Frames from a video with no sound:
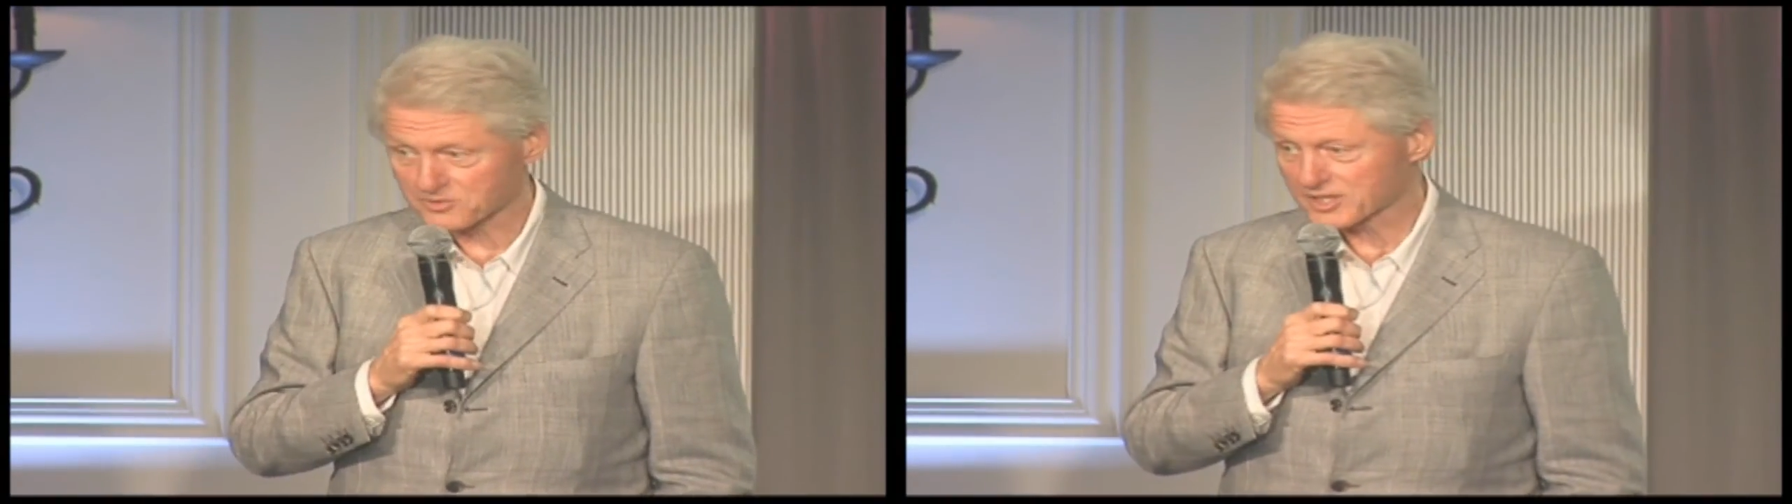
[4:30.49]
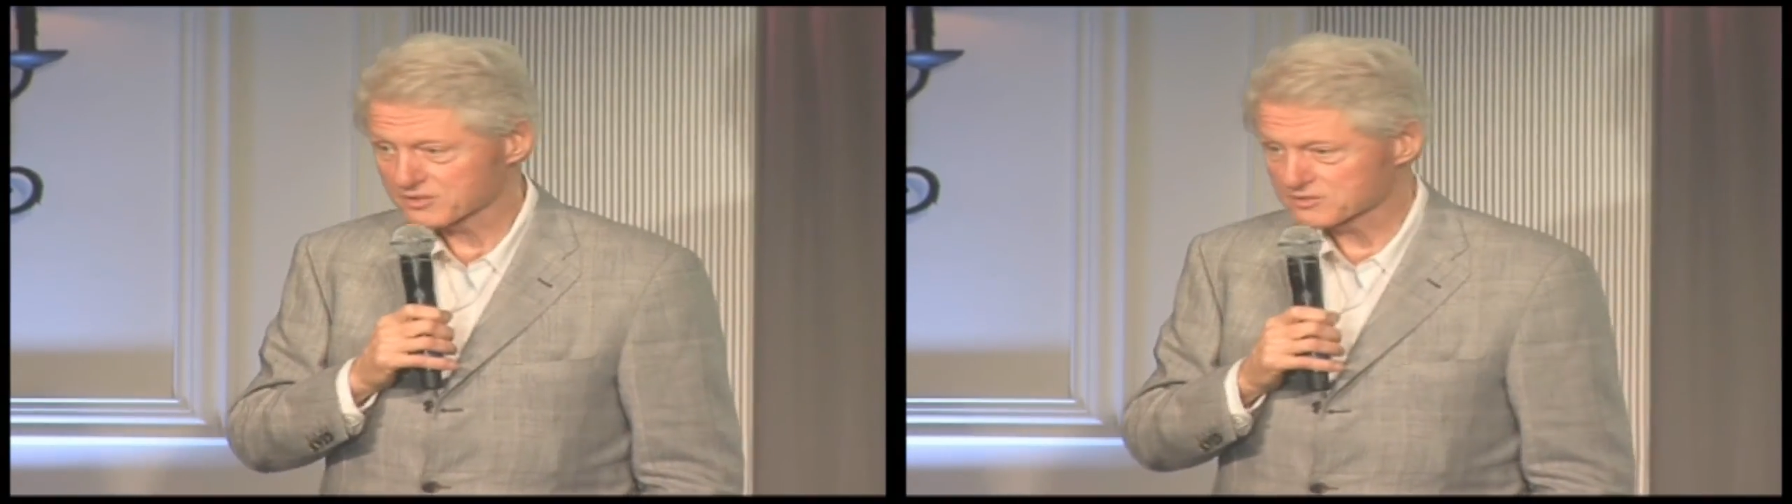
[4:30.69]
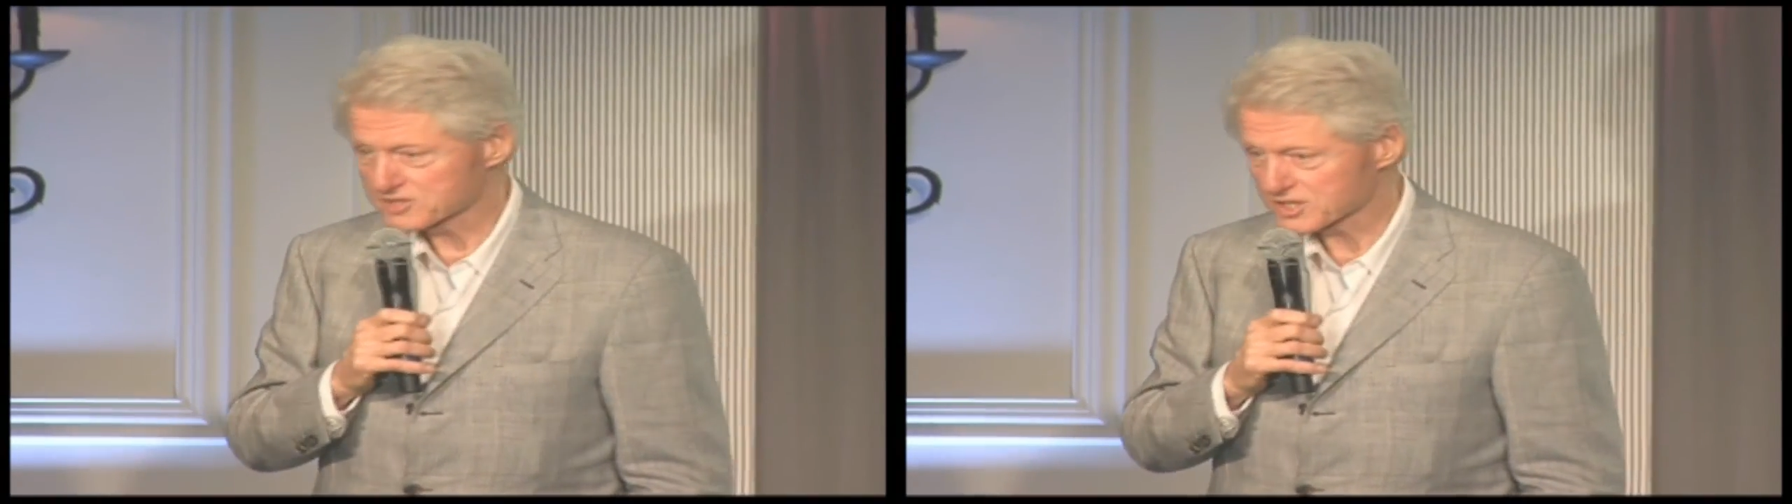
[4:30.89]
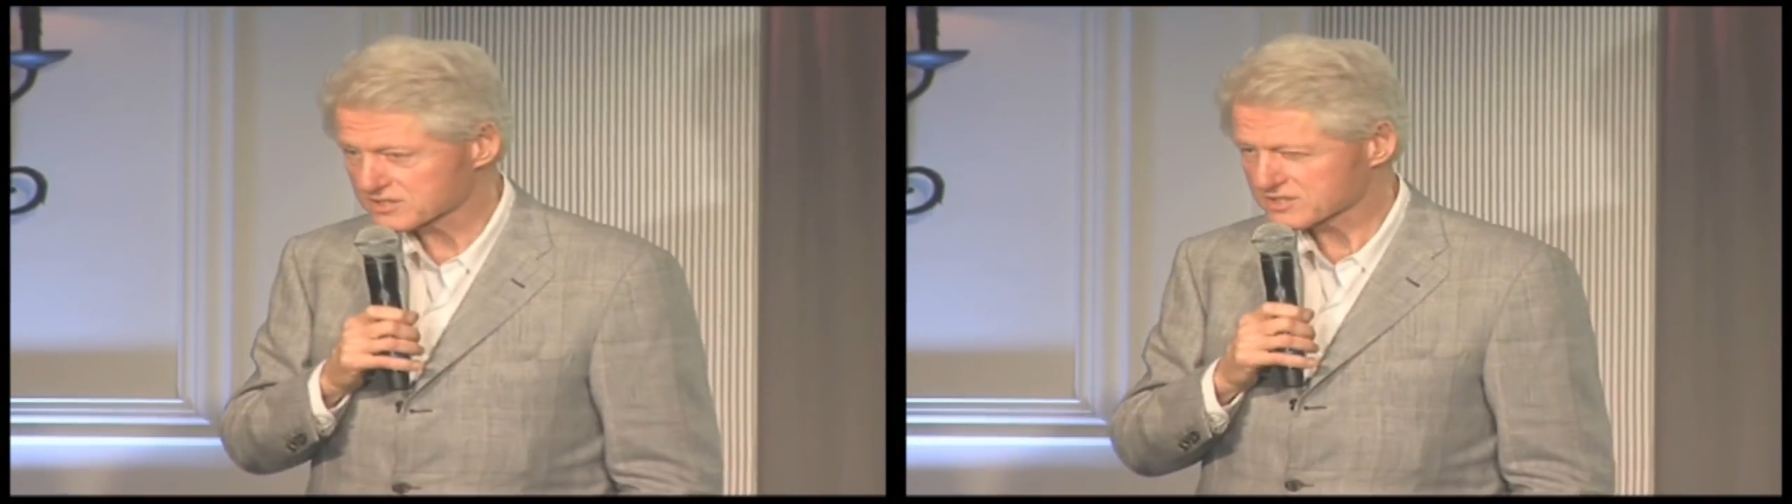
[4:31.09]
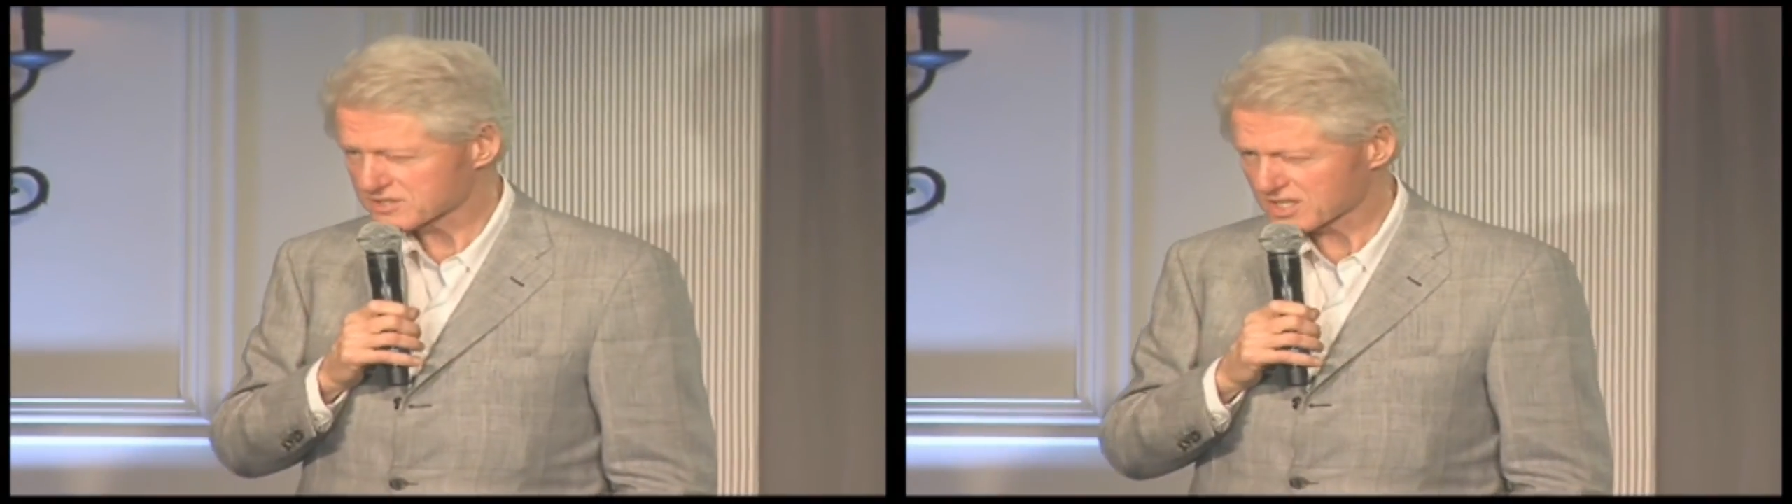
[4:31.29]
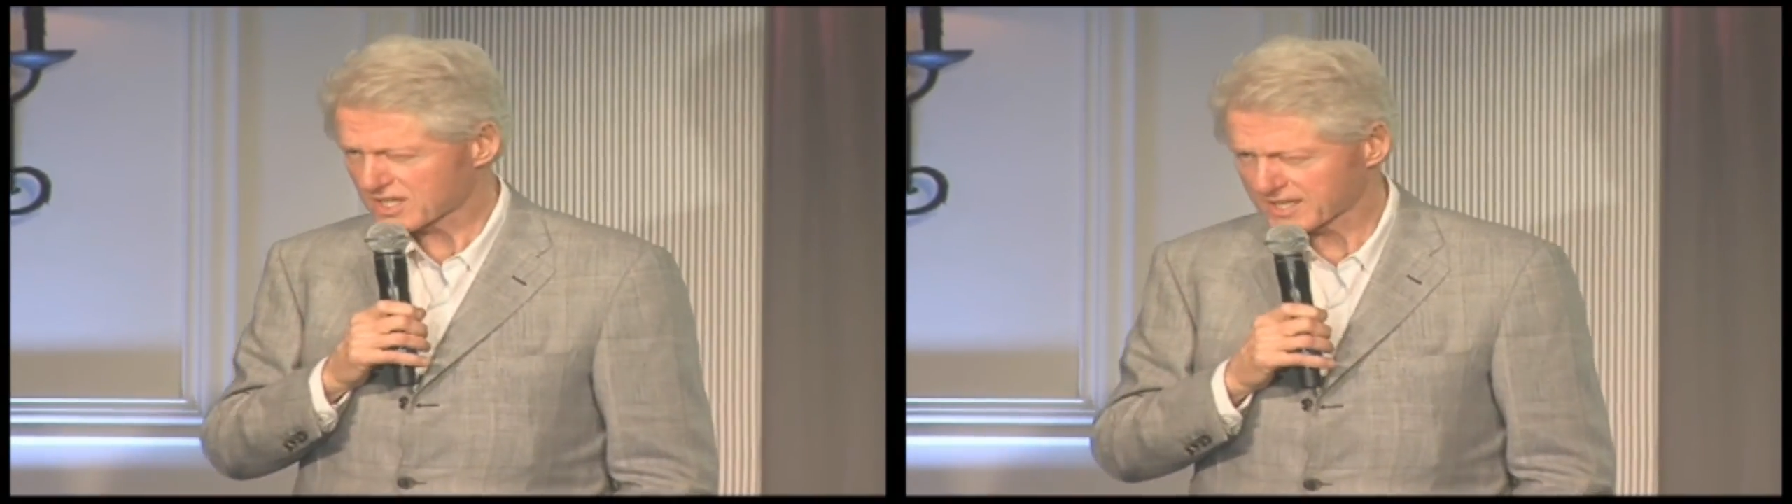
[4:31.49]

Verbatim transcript: where your just say